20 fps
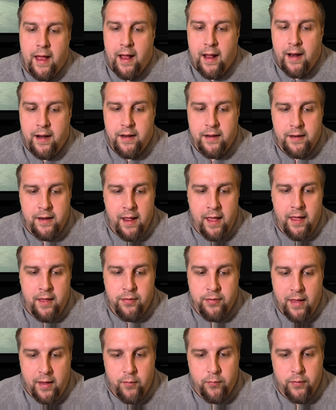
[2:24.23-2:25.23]
And they,
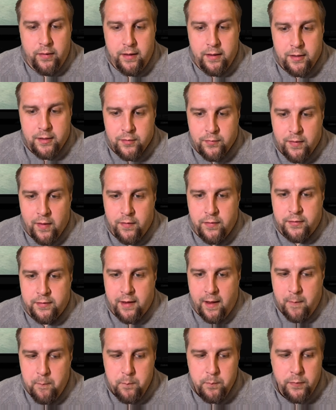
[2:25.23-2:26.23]
thankfully, felt the
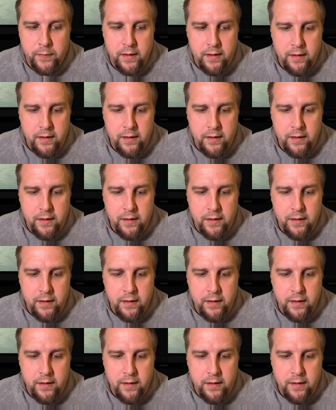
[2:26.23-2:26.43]
same.